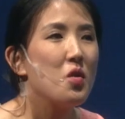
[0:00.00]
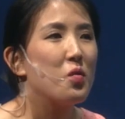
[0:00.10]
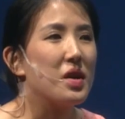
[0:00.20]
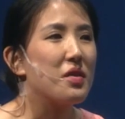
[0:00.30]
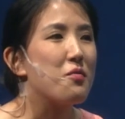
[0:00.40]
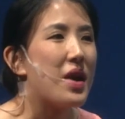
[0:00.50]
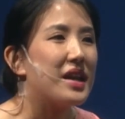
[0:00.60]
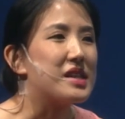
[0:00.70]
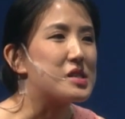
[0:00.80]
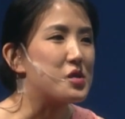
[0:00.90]
with
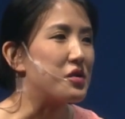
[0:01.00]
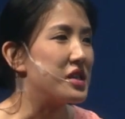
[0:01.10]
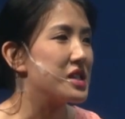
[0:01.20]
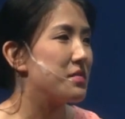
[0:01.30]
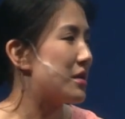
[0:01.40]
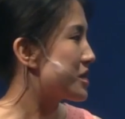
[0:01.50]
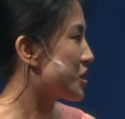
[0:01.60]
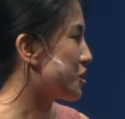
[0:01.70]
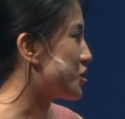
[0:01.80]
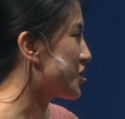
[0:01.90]
writing stories about
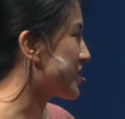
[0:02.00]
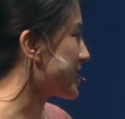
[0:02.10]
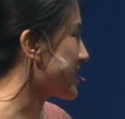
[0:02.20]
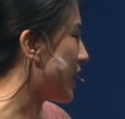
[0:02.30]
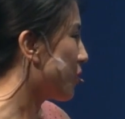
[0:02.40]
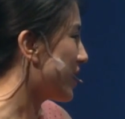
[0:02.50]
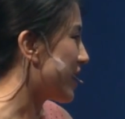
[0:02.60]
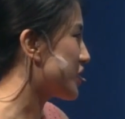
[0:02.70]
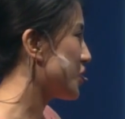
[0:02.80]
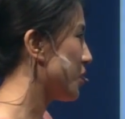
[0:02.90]
solutions is that we actually